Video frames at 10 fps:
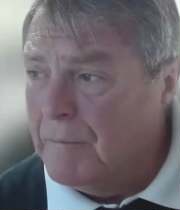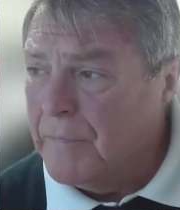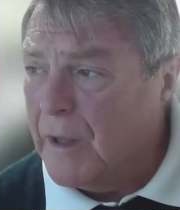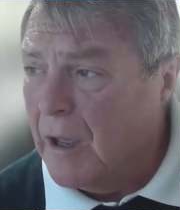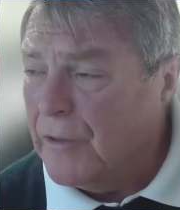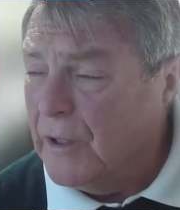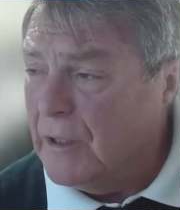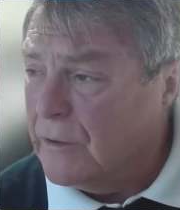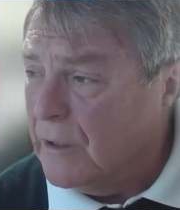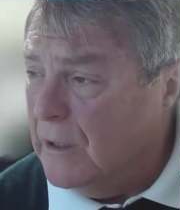I
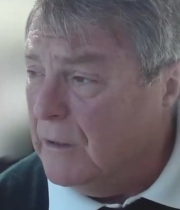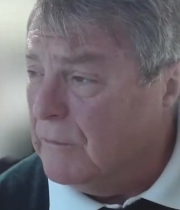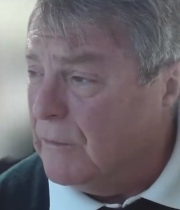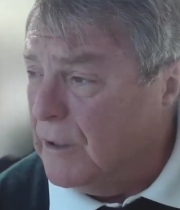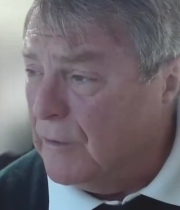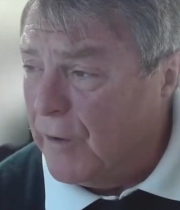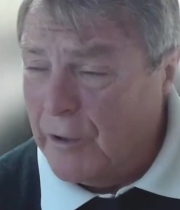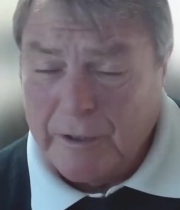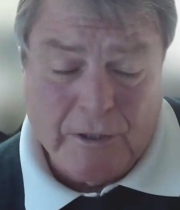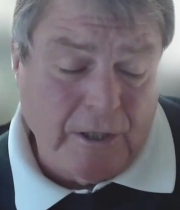think the
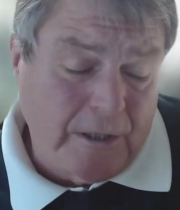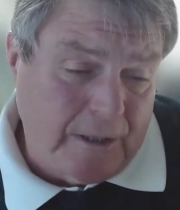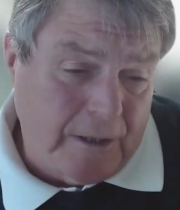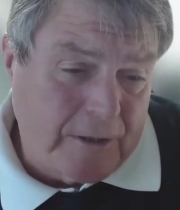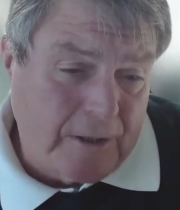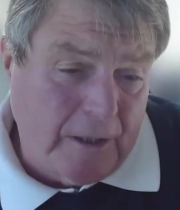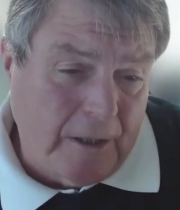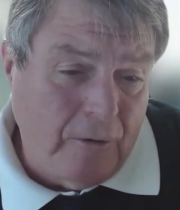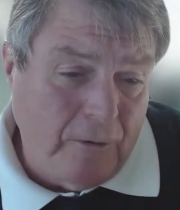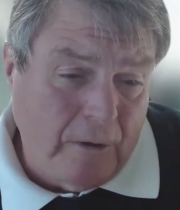advantage is it's a
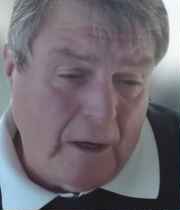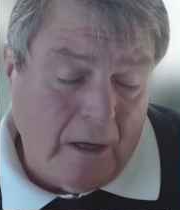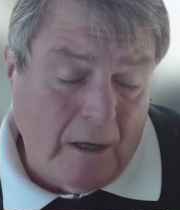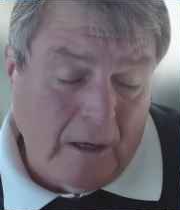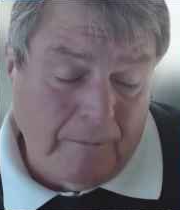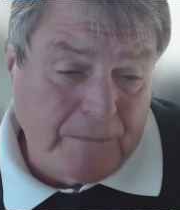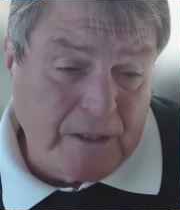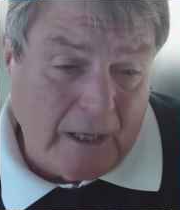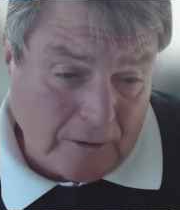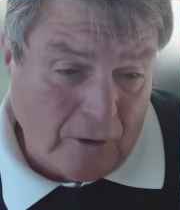known
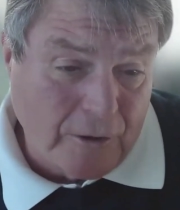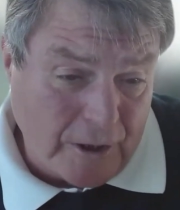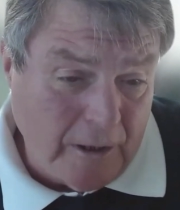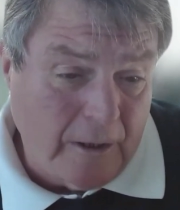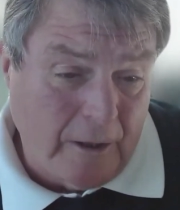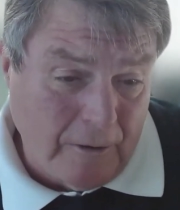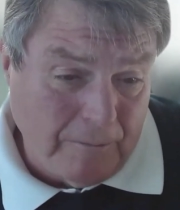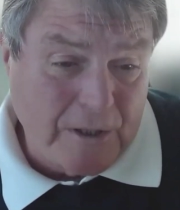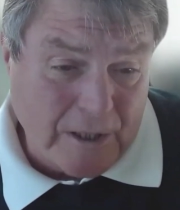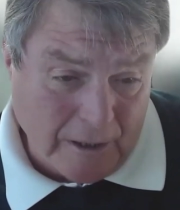technology, a
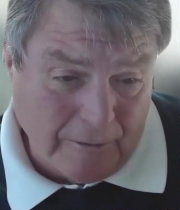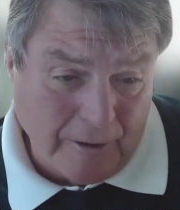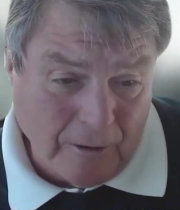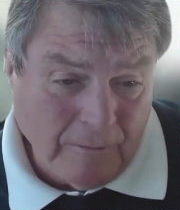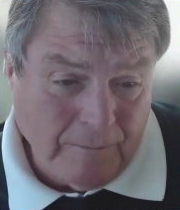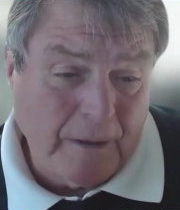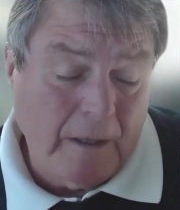known material.